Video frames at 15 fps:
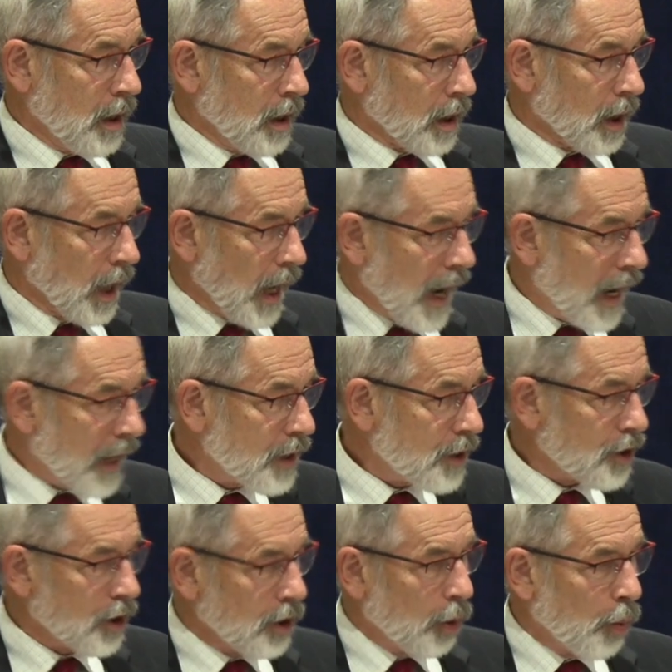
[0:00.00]
God is
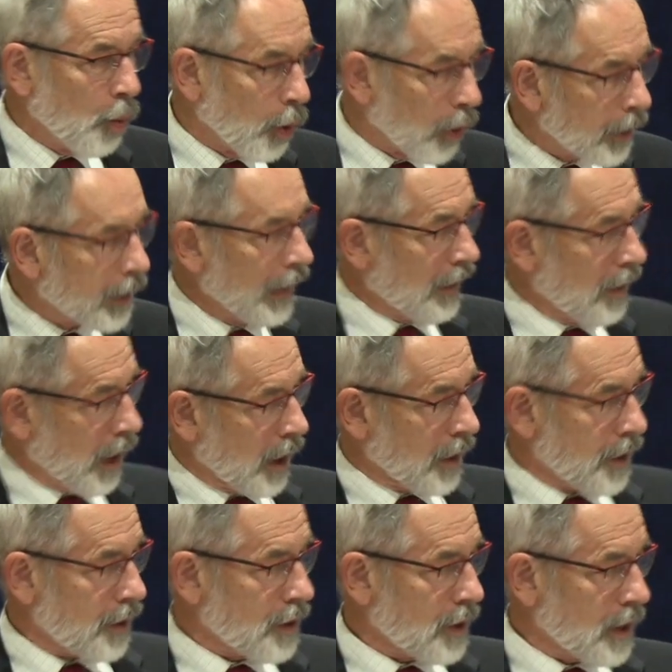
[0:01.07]
still working on
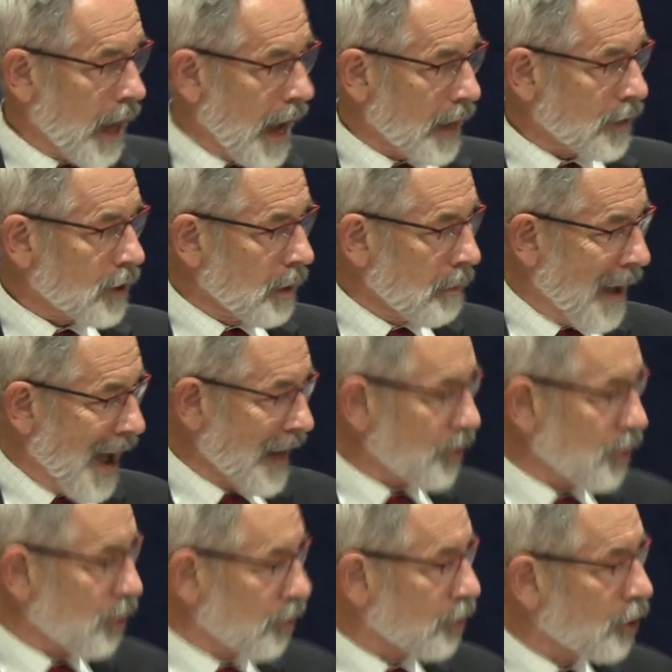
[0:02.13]
us as the
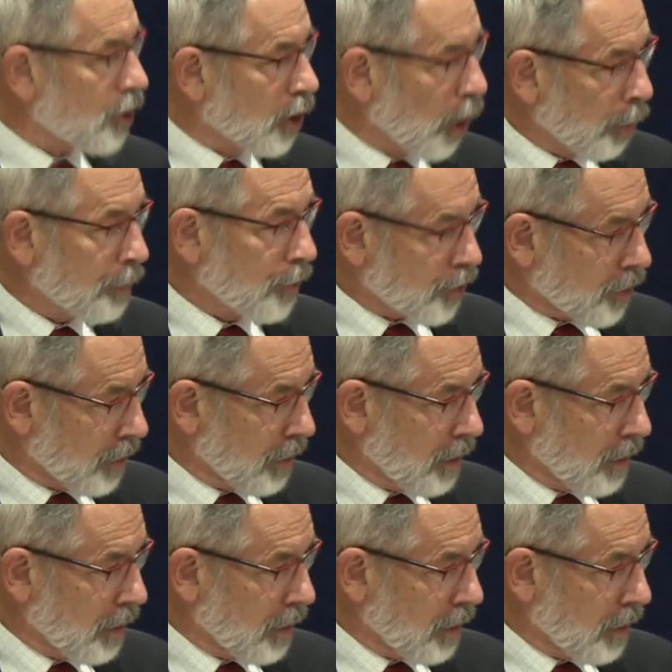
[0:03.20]
master sculptor.